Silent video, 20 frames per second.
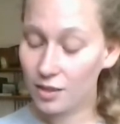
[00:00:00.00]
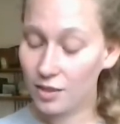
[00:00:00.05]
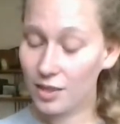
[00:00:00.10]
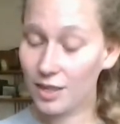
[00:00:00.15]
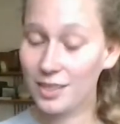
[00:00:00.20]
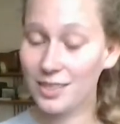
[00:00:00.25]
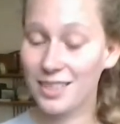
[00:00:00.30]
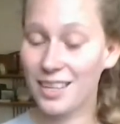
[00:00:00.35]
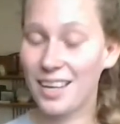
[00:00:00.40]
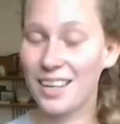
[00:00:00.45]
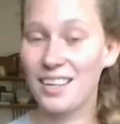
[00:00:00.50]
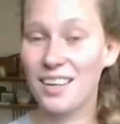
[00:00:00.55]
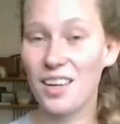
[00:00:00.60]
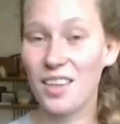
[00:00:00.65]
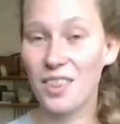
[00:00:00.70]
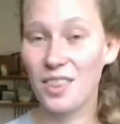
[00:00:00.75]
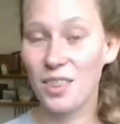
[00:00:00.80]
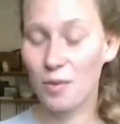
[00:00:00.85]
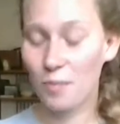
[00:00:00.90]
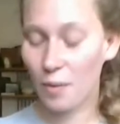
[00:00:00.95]
Just
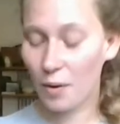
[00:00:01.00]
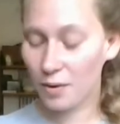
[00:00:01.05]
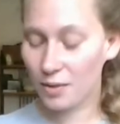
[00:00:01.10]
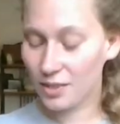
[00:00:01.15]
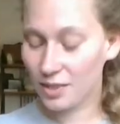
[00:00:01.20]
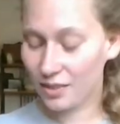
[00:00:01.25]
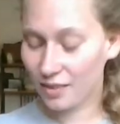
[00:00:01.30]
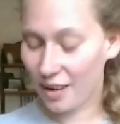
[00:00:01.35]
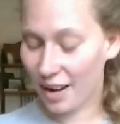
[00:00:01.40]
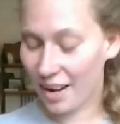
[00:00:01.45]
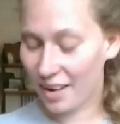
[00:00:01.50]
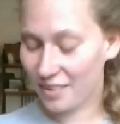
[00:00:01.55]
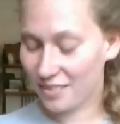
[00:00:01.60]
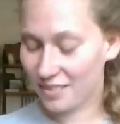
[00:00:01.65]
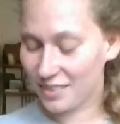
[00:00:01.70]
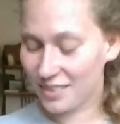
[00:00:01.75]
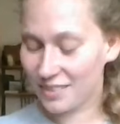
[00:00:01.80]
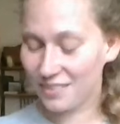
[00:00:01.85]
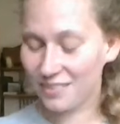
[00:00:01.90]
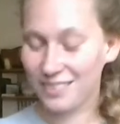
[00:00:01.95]
then, the post
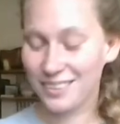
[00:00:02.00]
arrived.